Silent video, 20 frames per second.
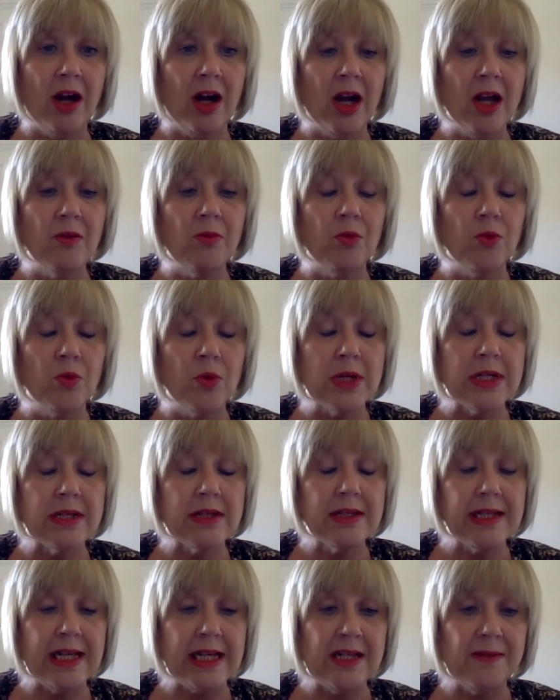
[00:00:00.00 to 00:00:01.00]
always
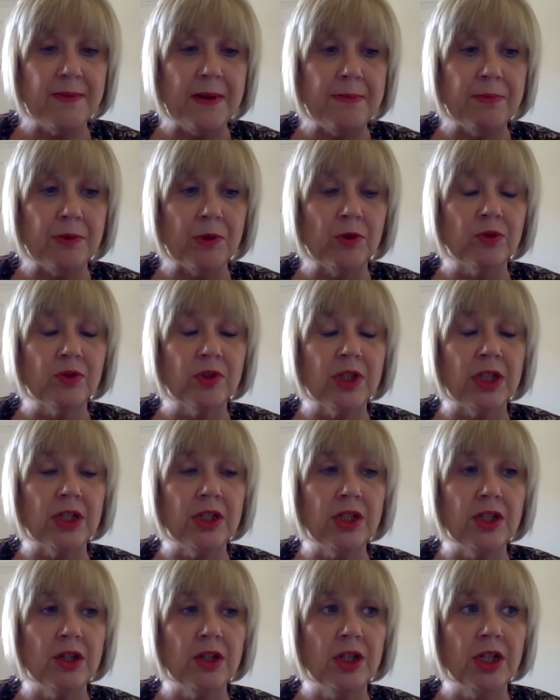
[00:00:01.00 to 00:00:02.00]
say to people that
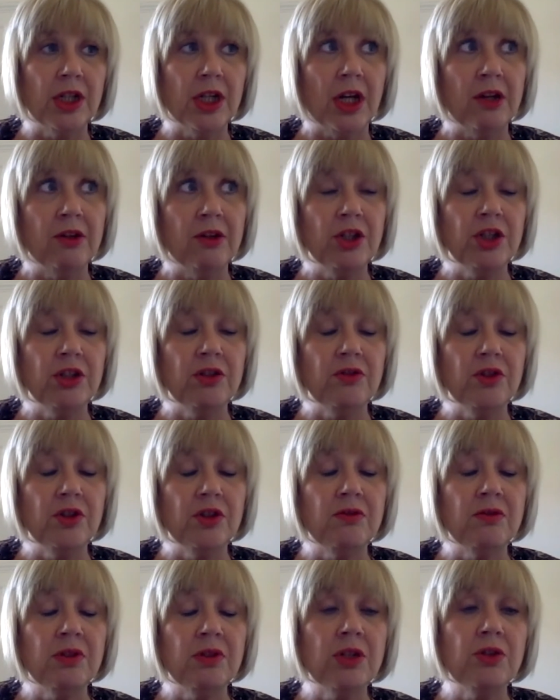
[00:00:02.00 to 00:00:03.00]

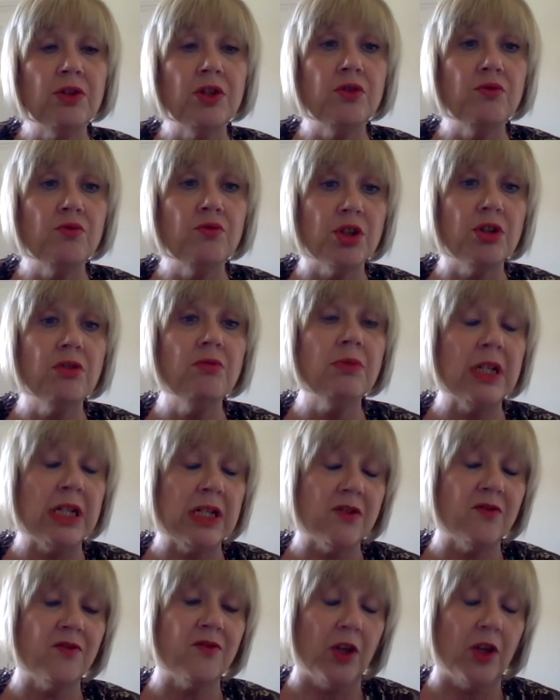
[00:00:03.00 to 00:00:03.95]
you do need to